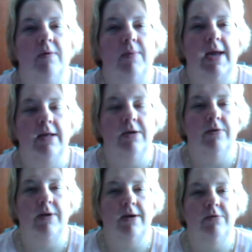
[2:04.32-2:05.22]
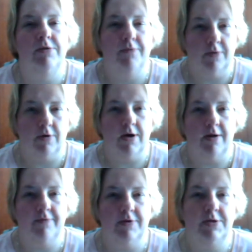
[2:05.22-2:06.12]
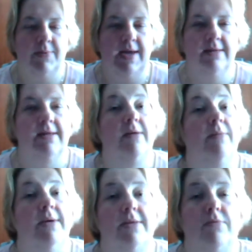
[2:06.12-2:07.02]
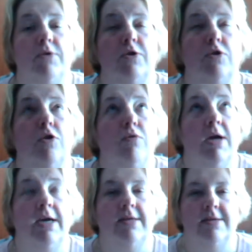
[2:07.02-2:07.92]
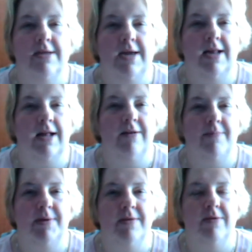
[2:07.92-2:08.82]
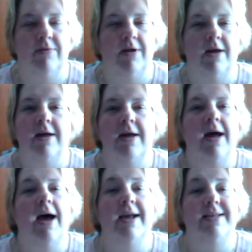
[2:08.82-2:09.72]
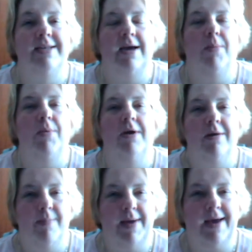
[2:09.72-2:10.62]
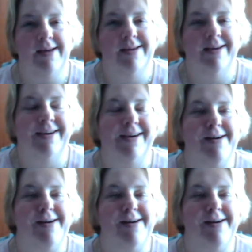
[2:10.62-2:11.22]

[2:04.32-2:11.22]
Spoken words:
we had to go down to Florida for 2 weeks, and it was so nice to get out of Minnesota. I did not want to come back.